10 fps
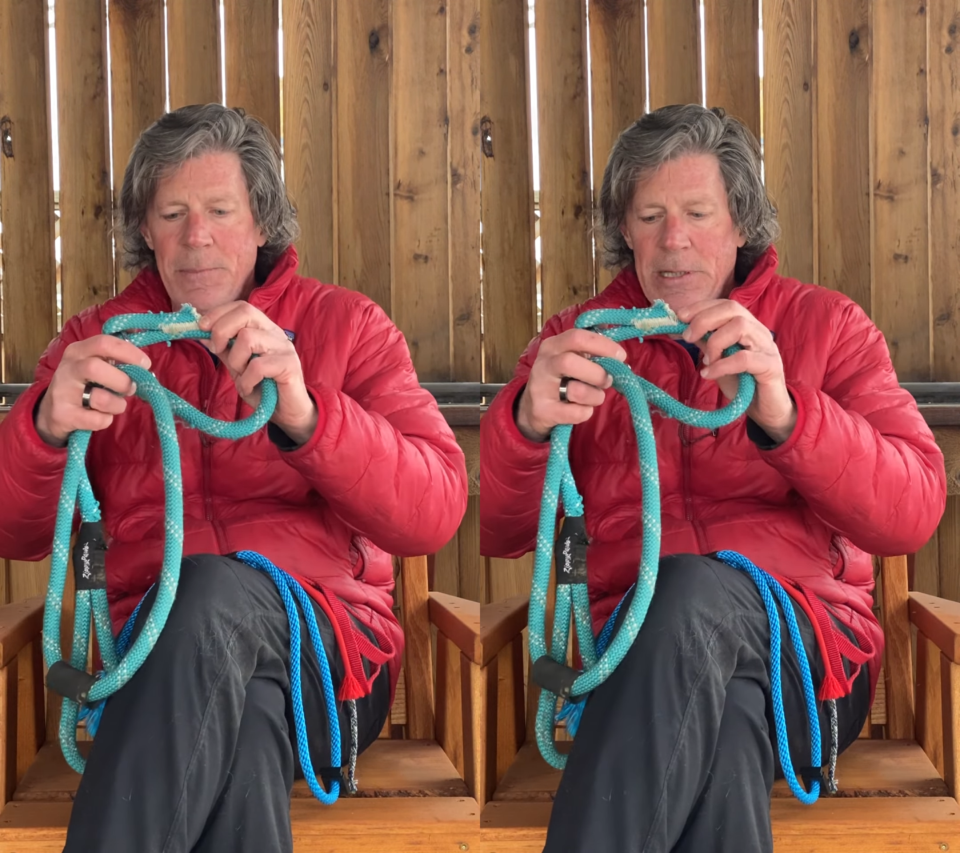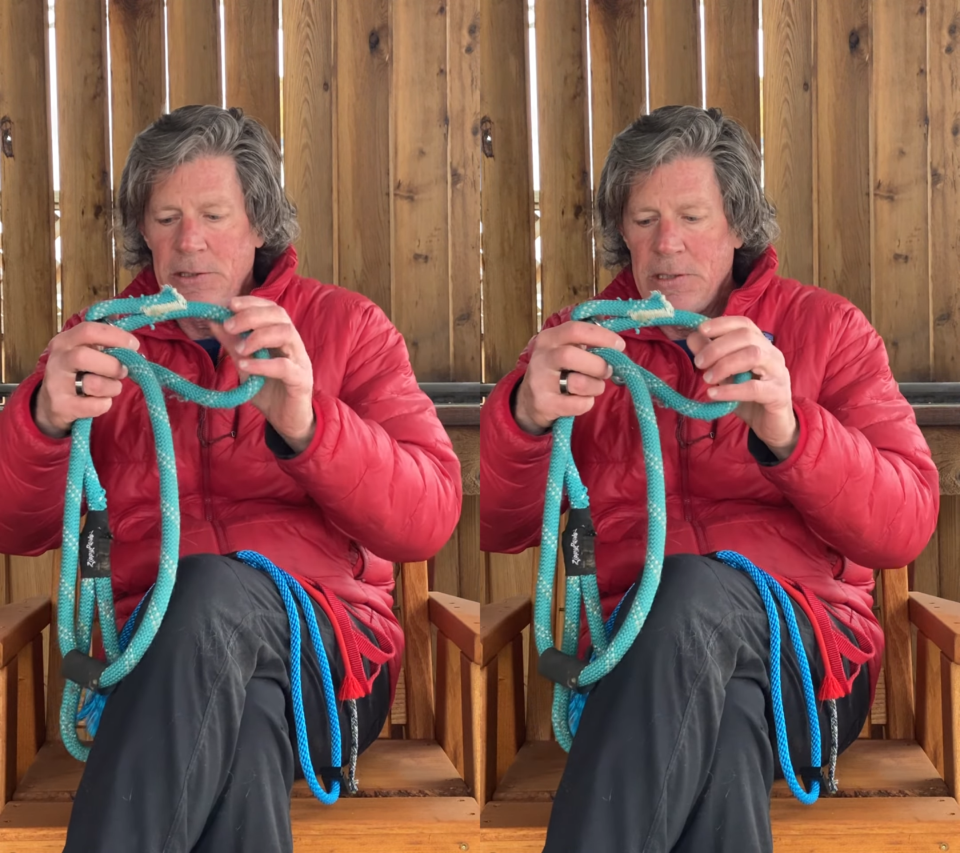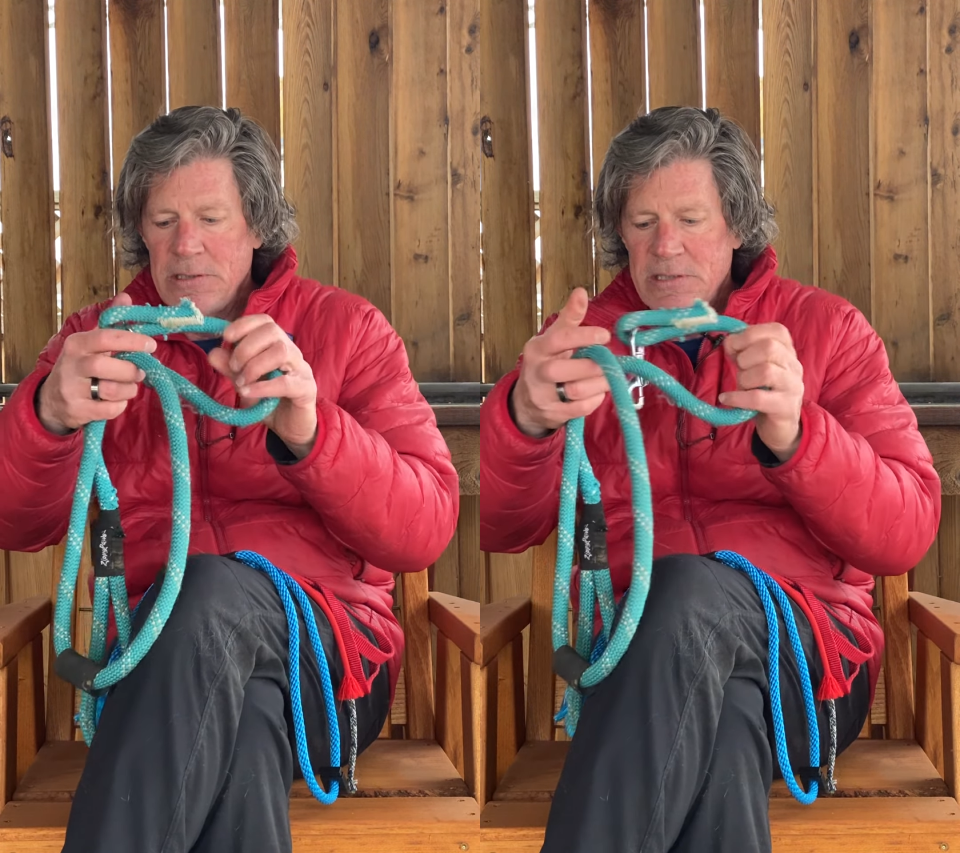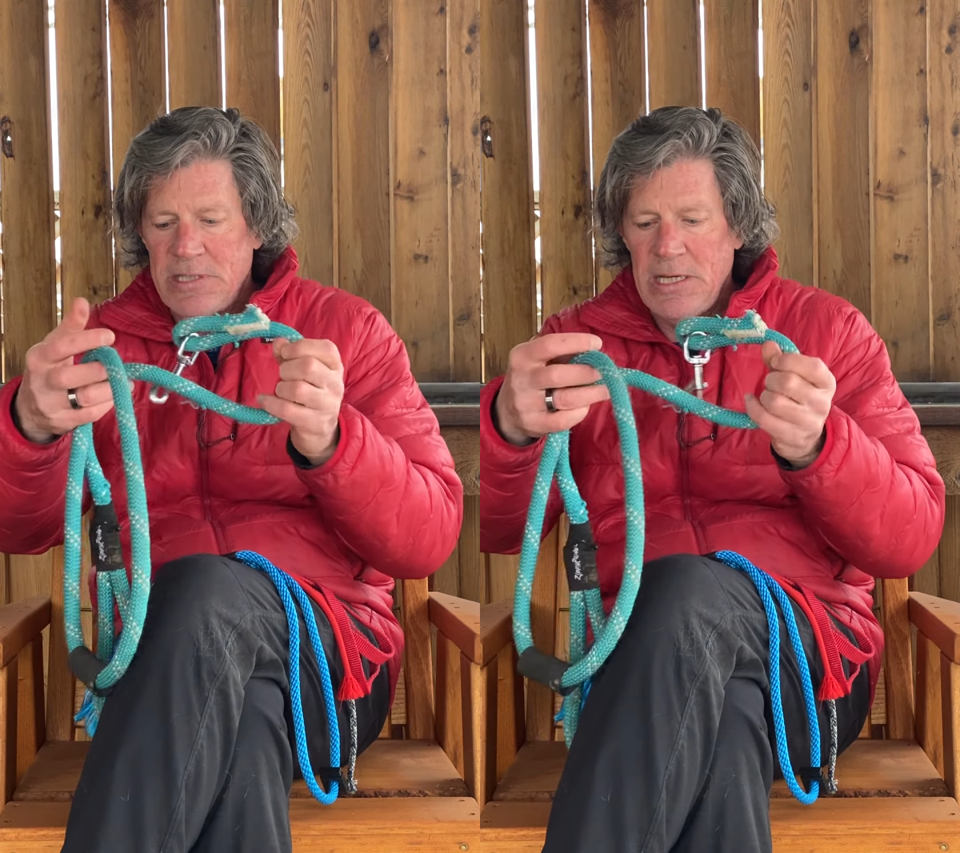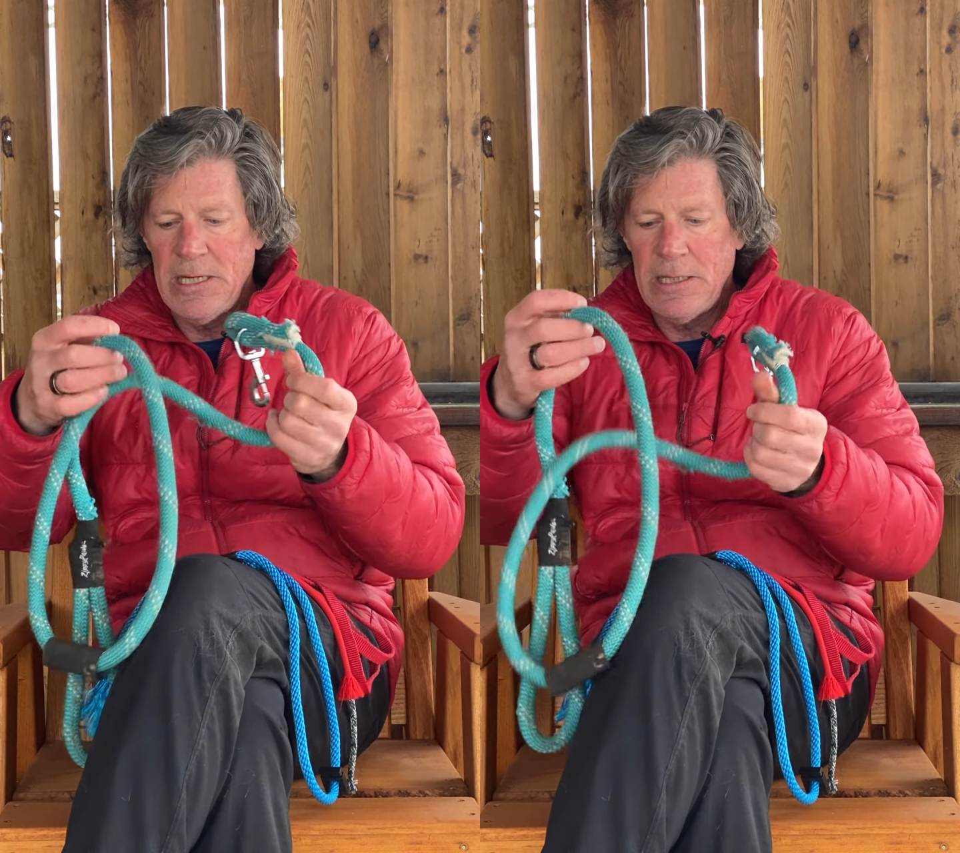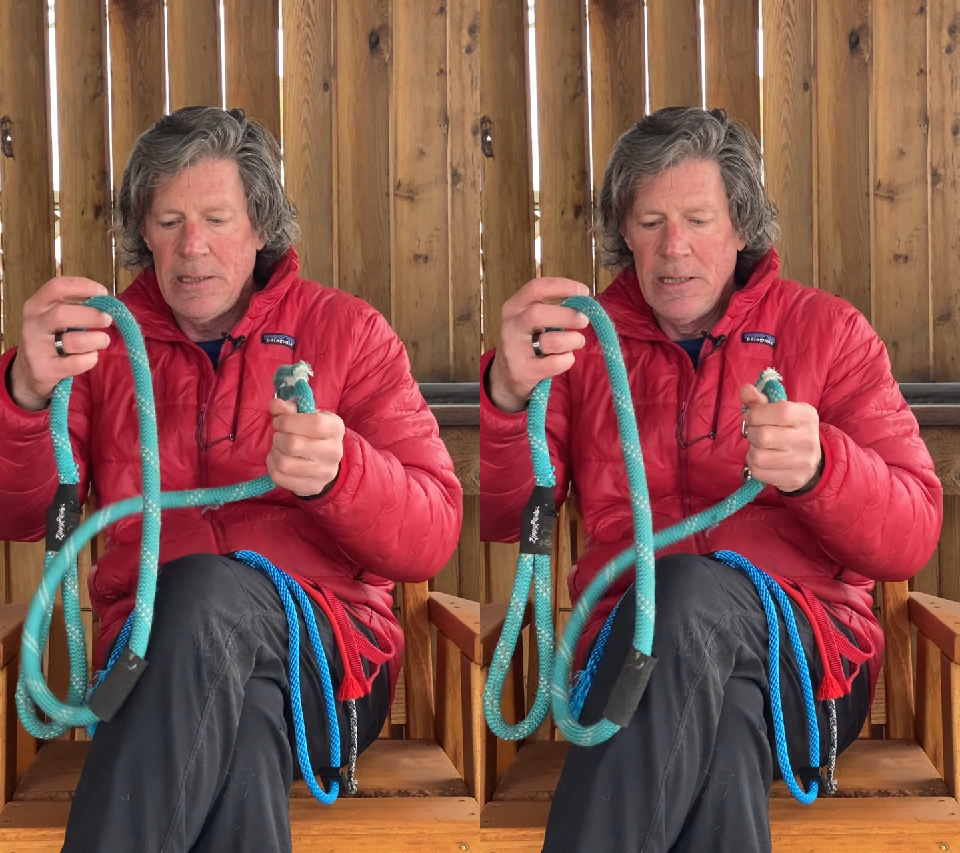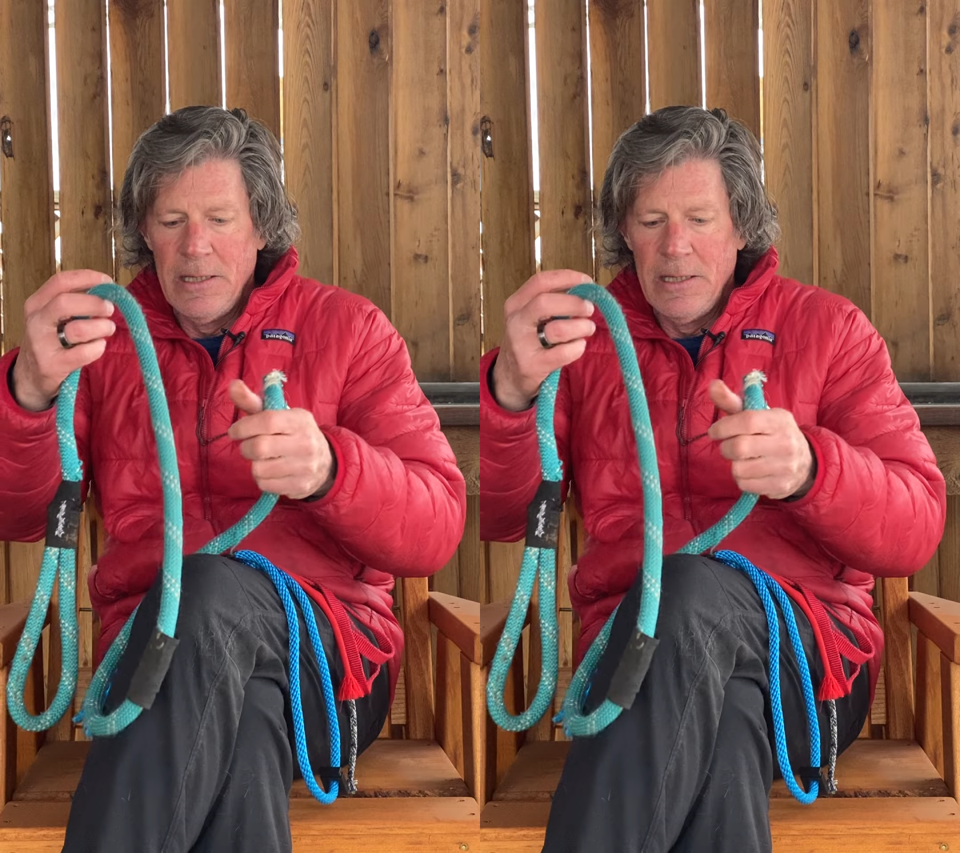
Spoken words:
me, and you can see